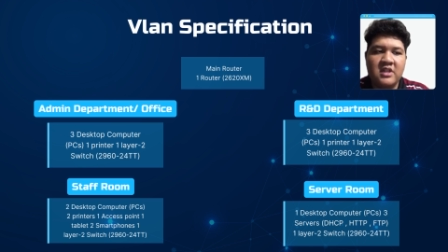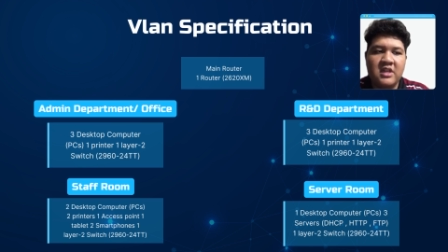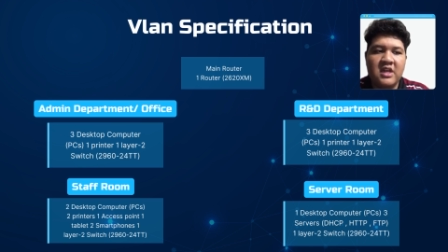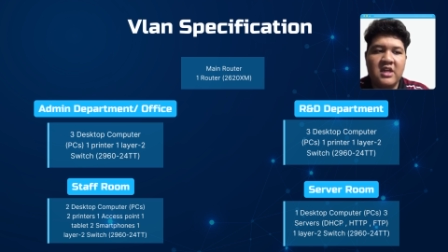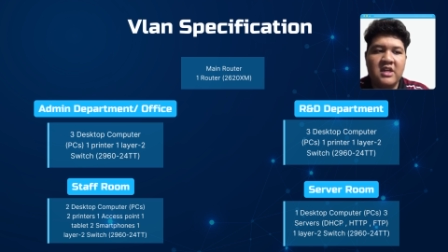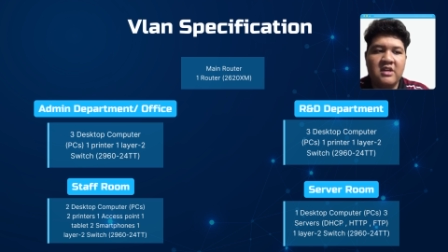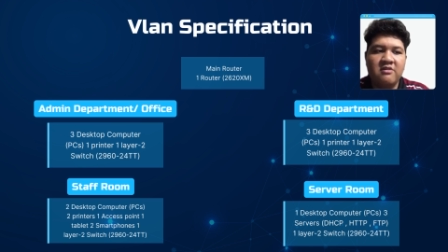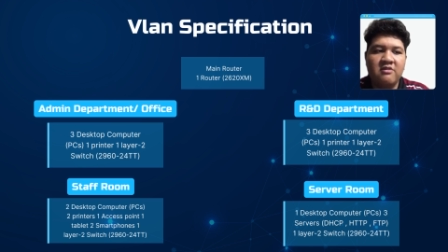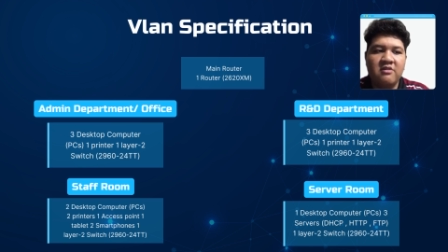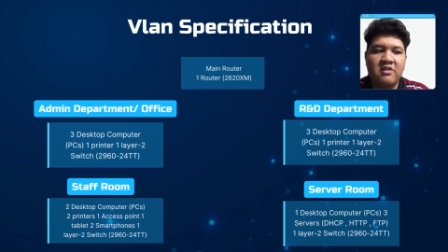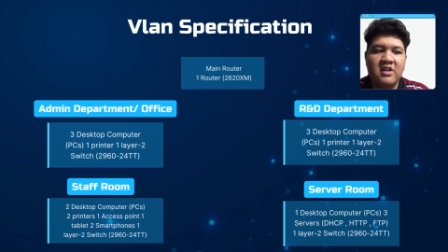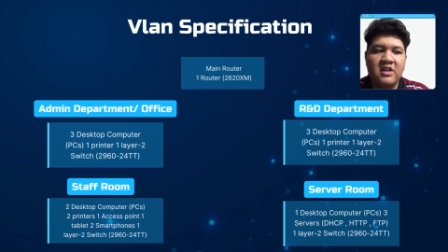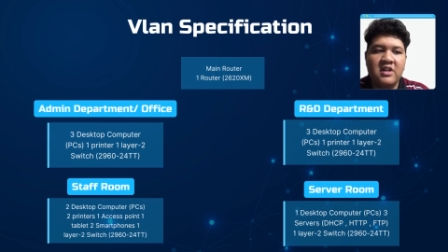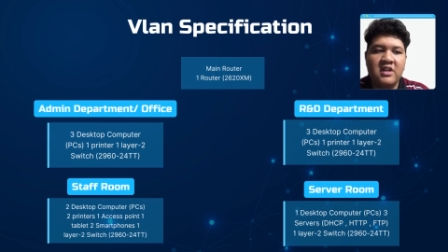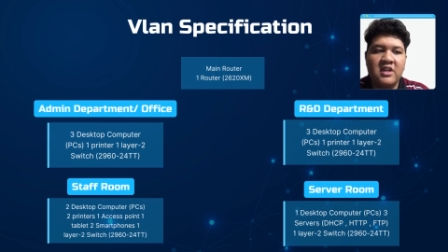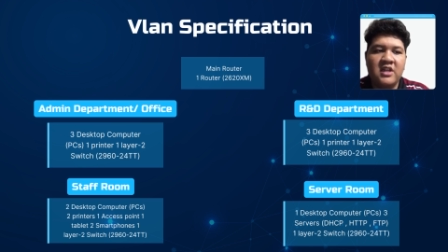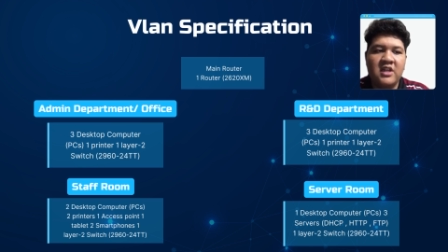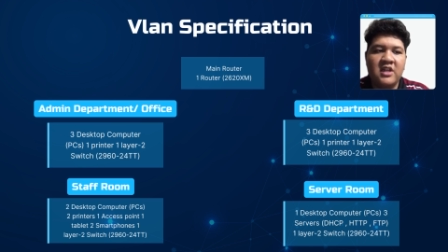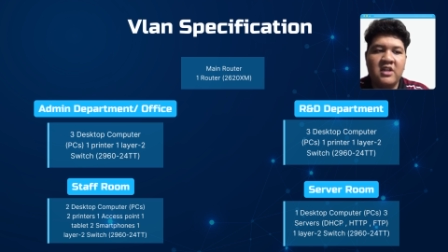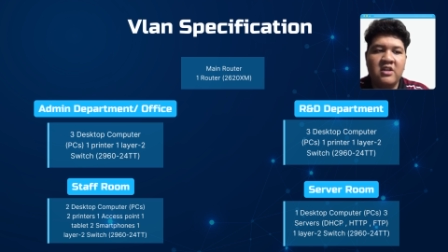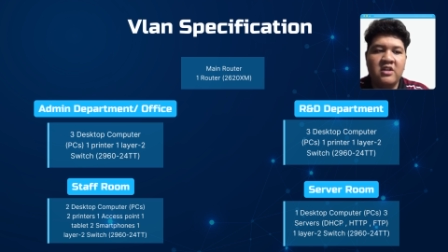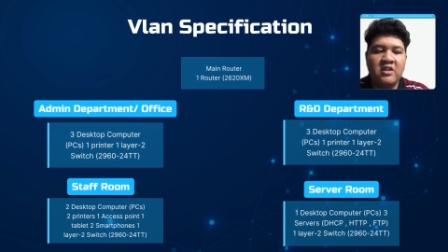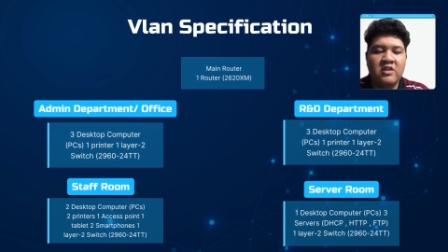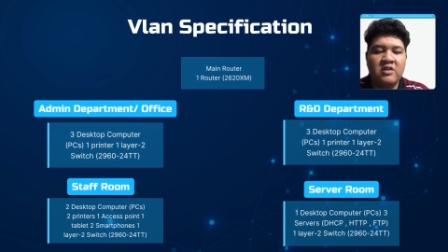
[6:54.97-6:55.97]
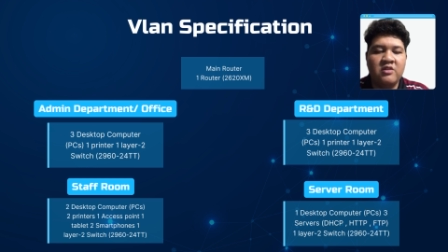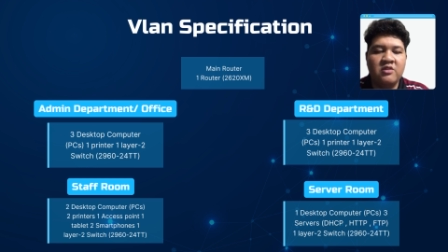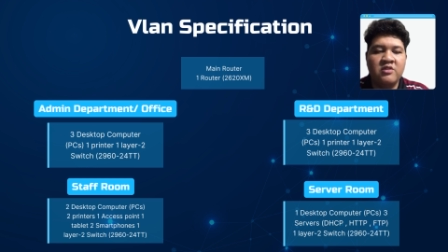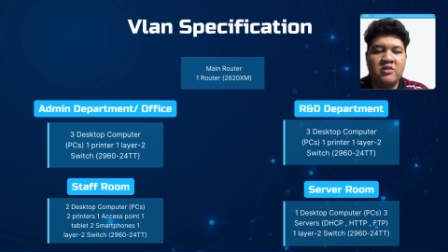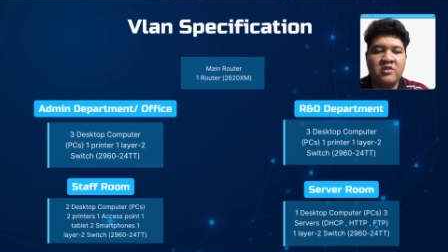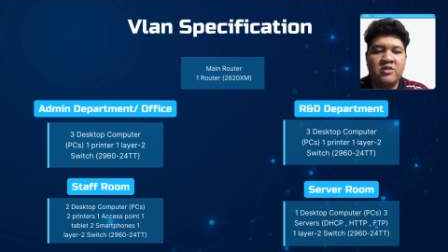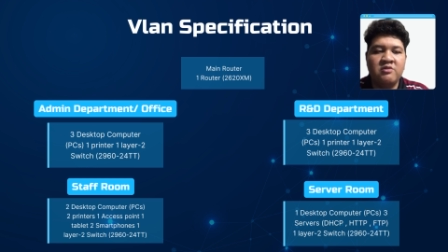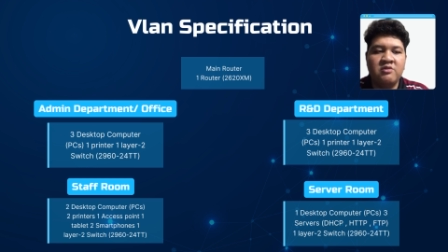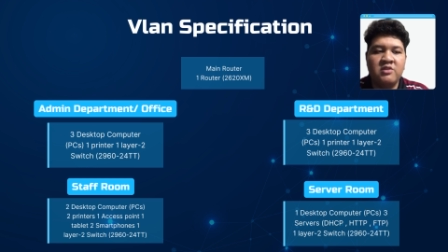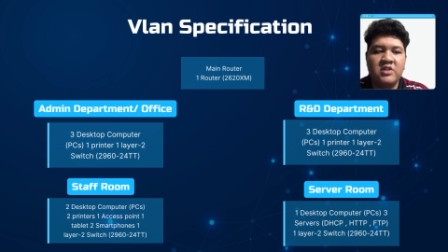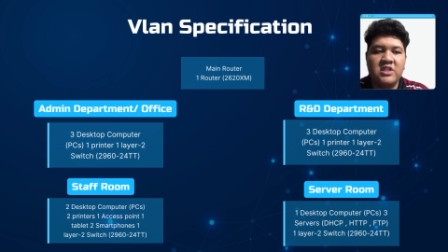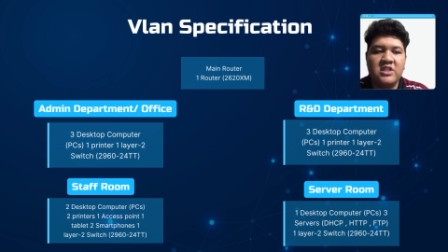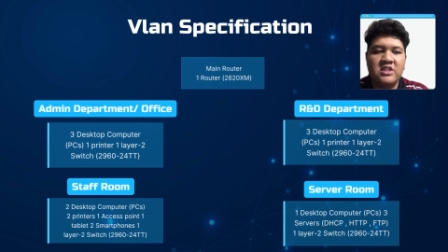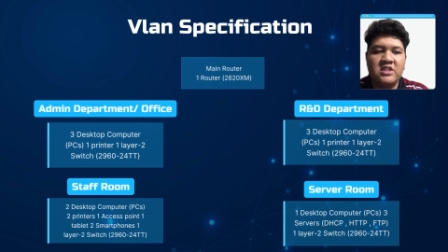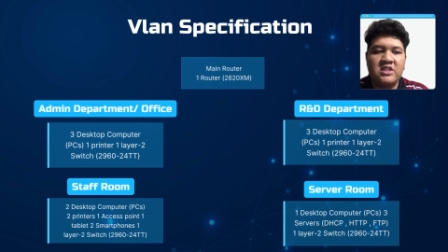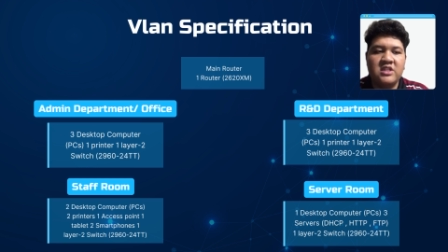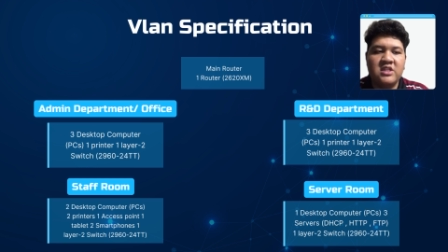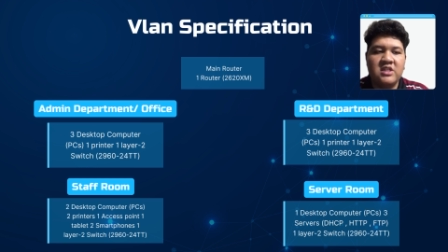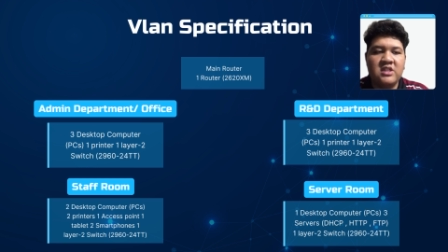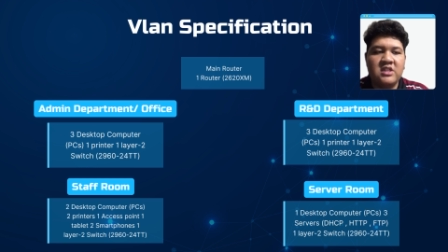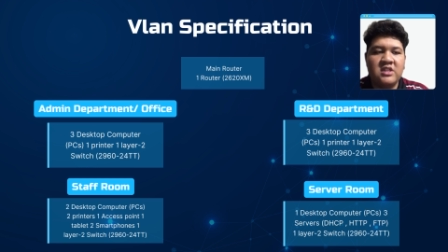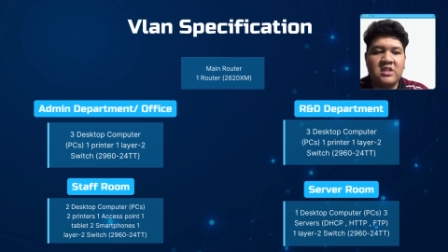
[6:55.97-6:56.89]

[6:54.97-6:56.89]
and 1 layer 2 switch.